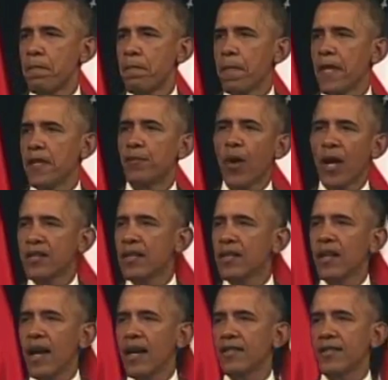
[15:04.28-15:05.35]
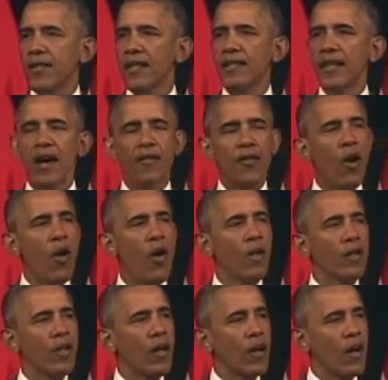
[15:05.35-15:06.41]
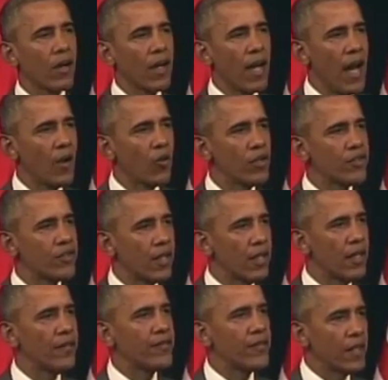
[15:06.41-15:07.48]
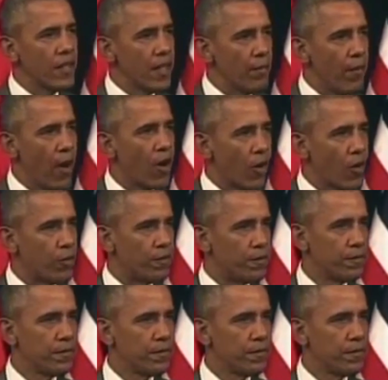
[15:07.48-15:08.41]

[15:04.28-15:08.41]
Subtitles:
As President of the United States, I've called on our Congress to lift the embargo.